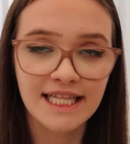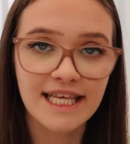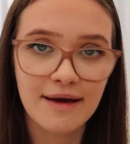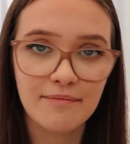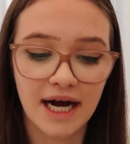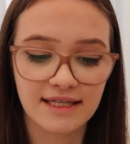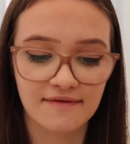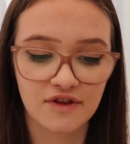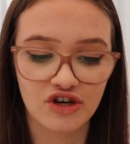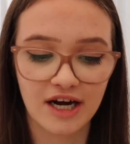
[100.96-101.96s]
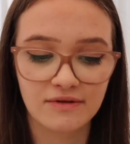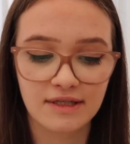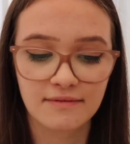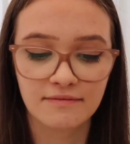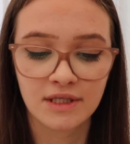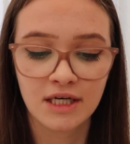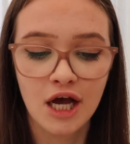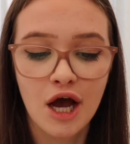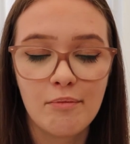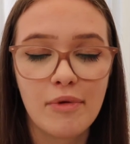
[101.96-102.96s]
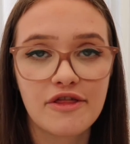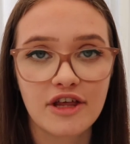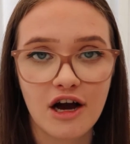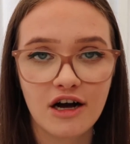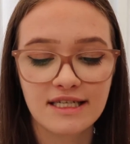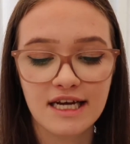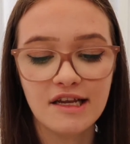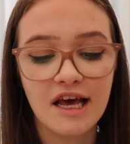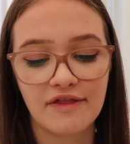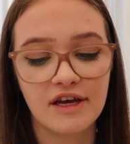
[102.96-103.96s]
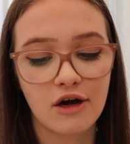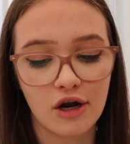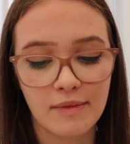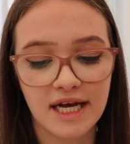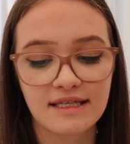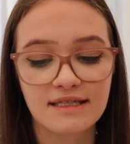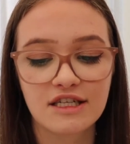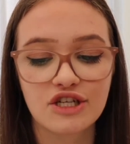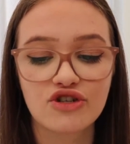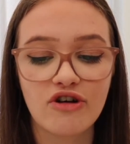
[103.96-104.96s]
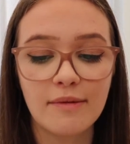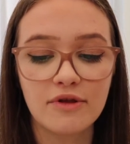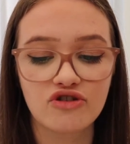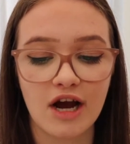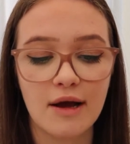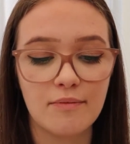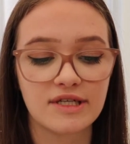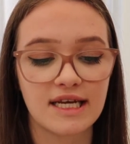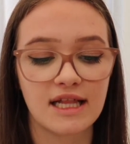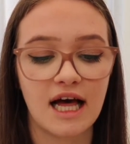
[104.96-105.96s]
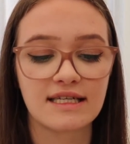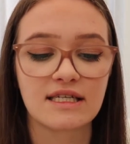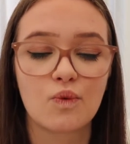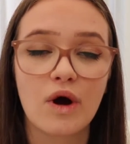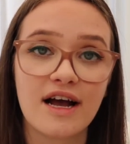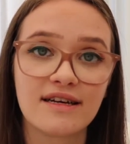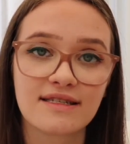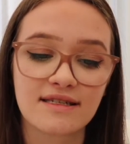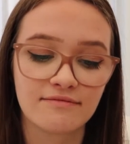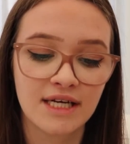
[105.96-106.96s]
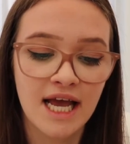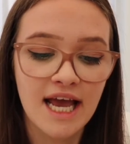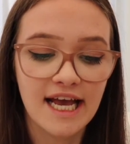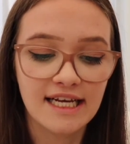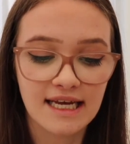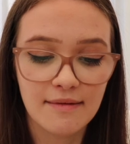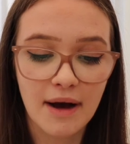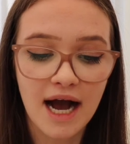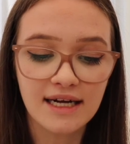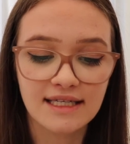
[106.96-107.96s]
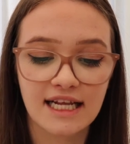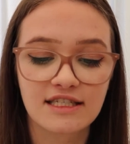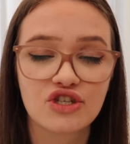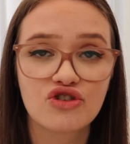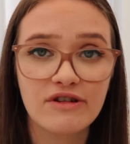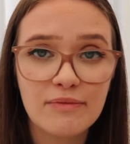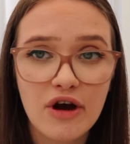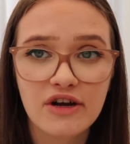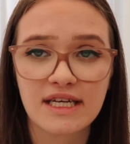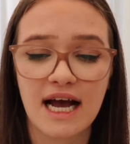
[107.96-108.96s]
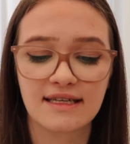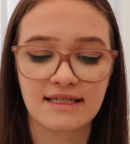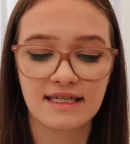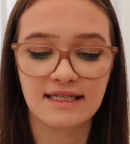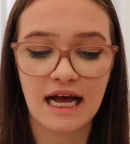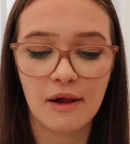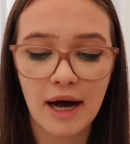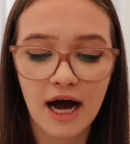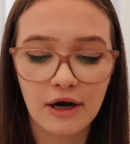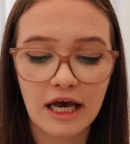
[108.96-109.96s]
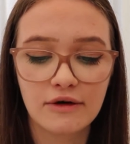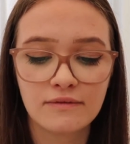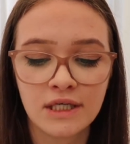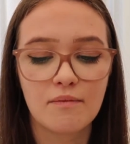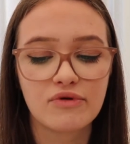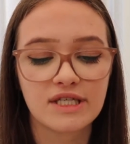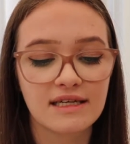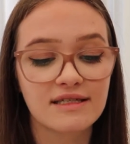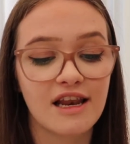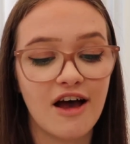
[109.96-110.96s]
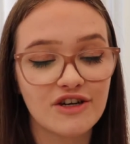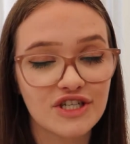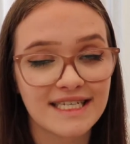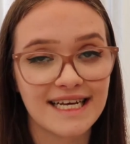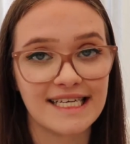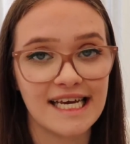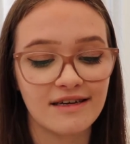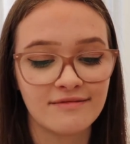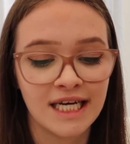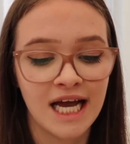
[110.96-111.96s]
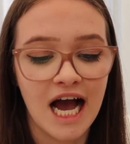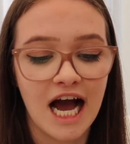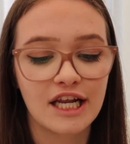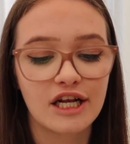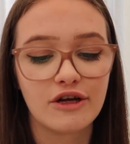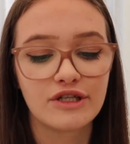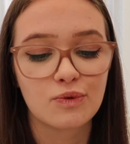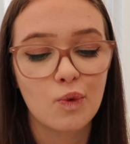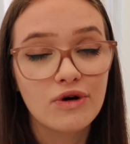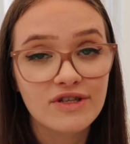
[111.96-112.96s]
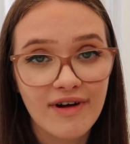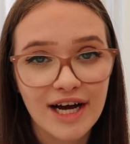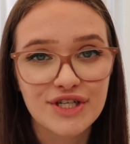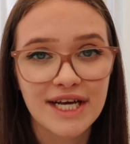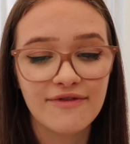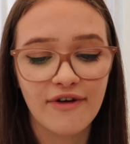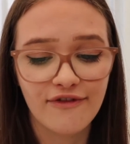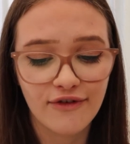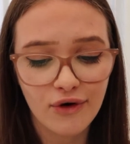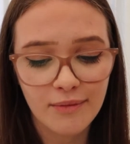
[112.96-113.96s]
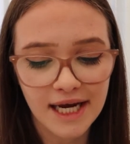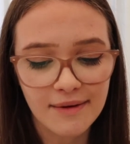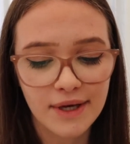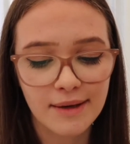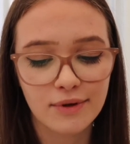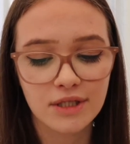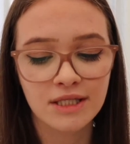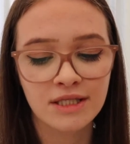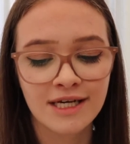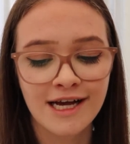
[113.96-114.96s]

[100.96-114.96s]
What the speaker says: The impact of the drought. Both The Guardian and The Economist described the drought in Brazil as its worst. Its impacts led to street protests in São Paulo, Brazil's largest city, and included water rationing for 4 million people.